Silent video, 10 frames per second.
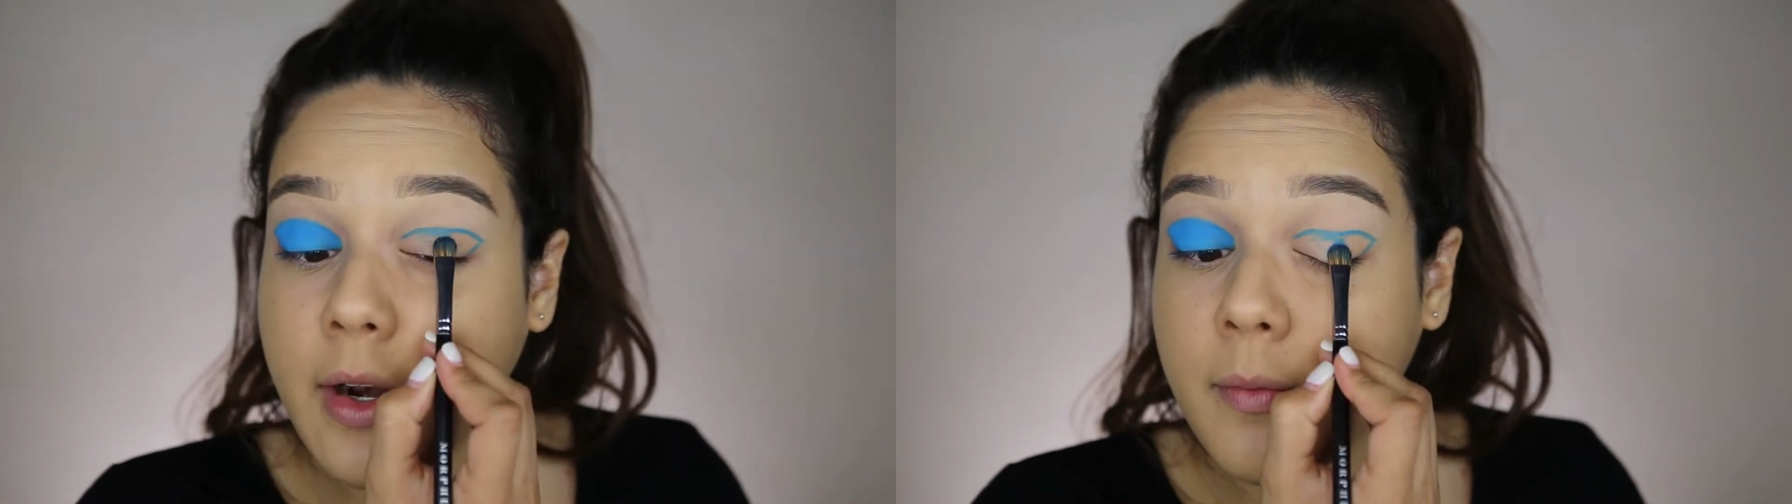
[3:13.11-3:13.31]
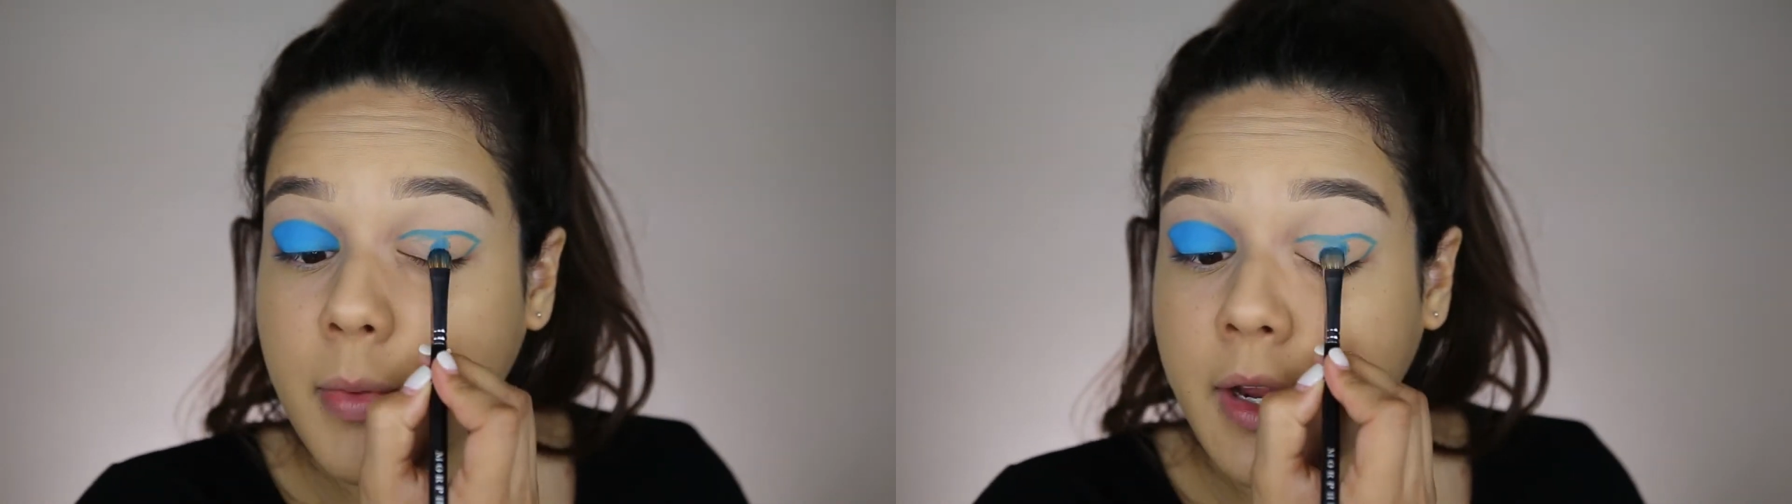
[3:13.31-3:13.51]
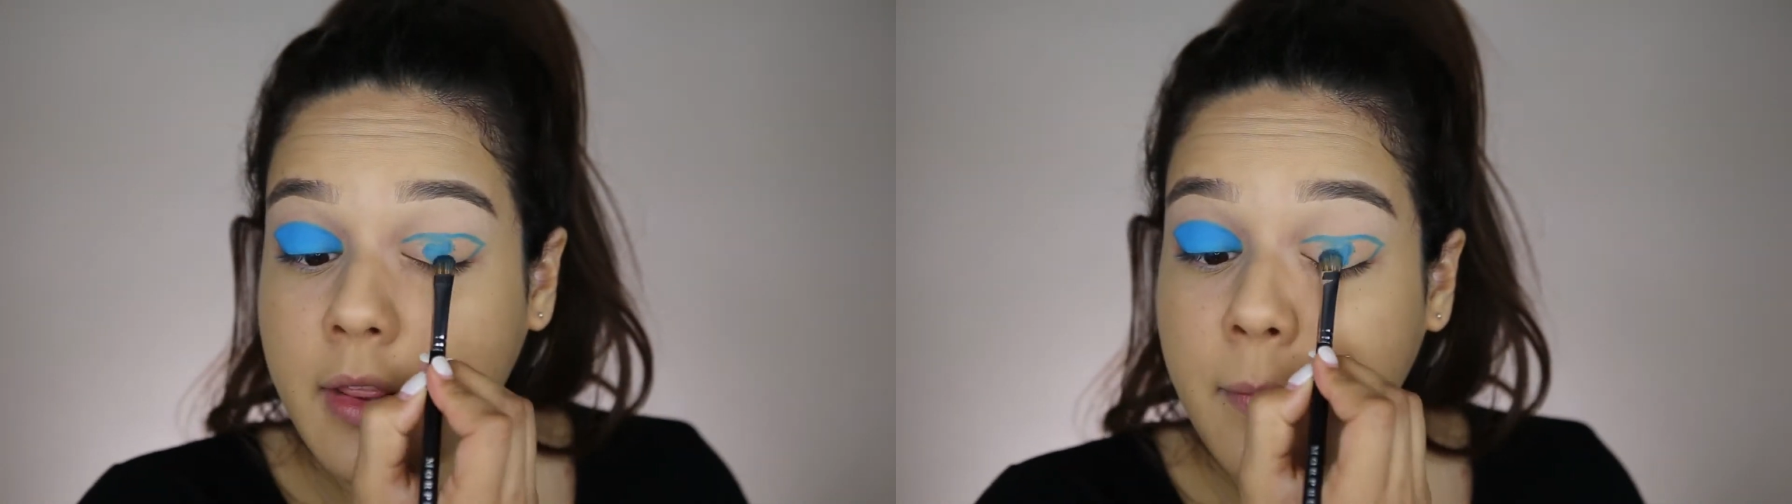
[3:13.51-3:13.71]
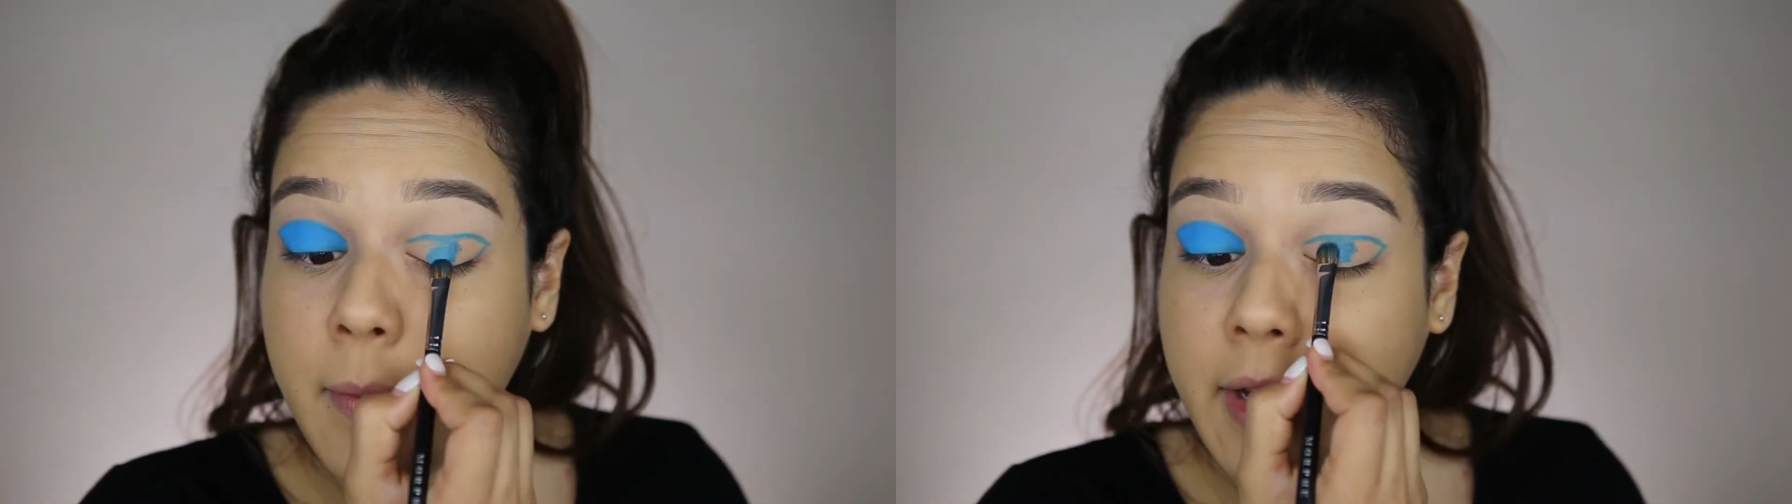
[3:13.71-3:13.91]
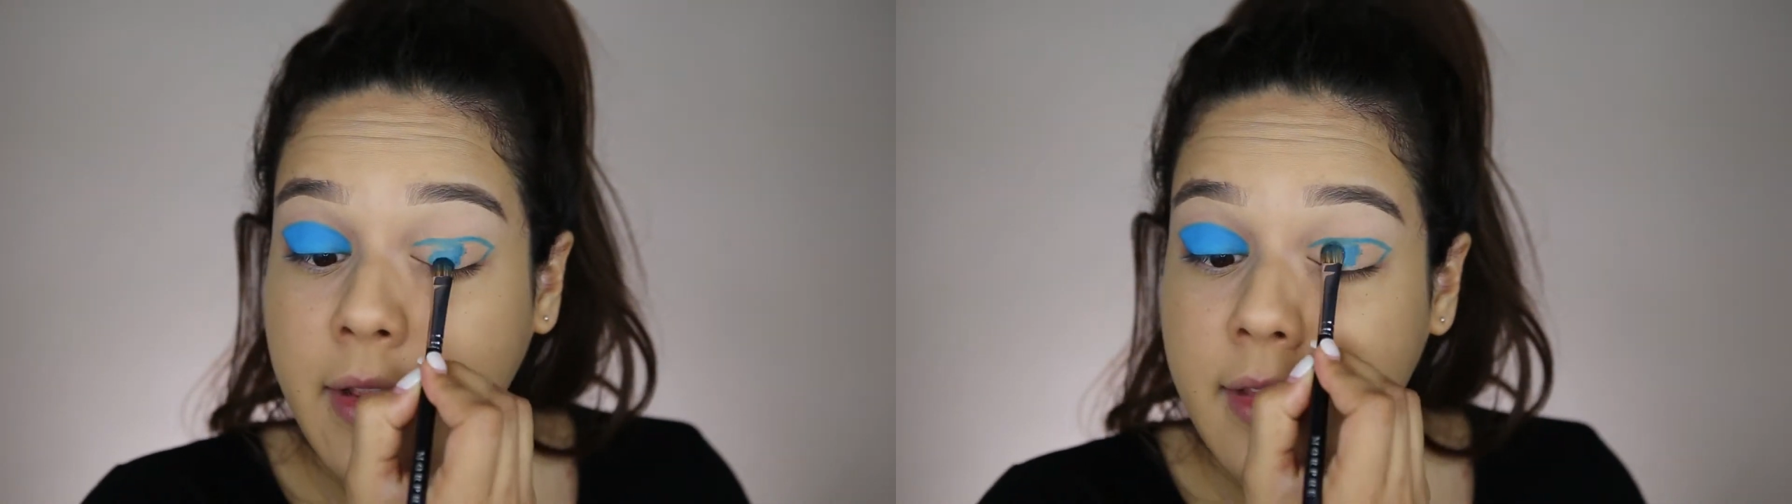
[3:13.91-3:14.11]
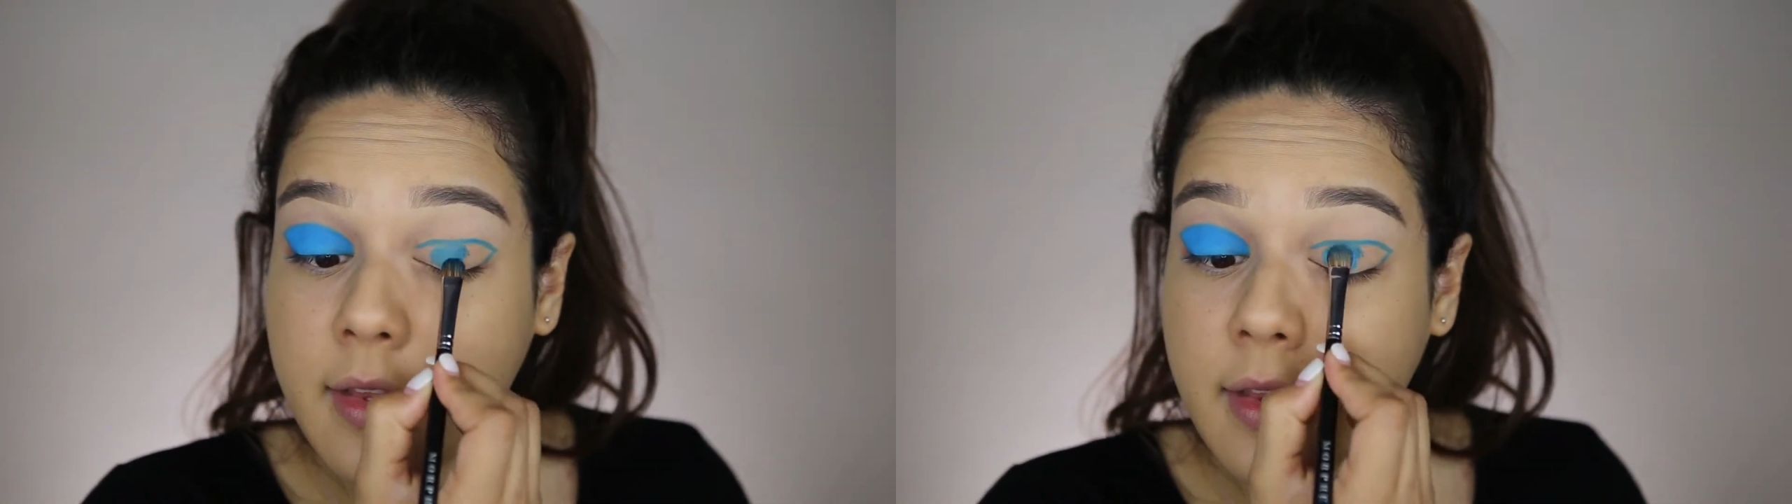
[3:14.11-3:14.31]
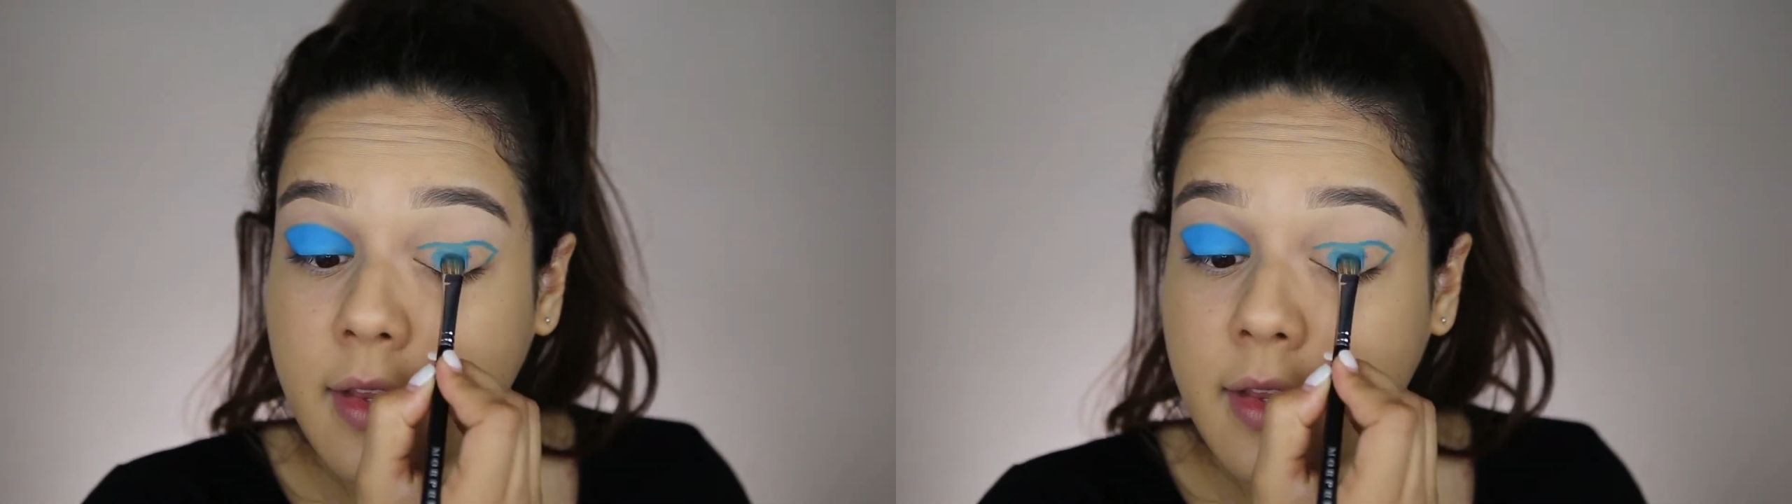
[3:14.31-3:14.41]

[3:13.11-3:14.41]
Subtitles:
and apply the base.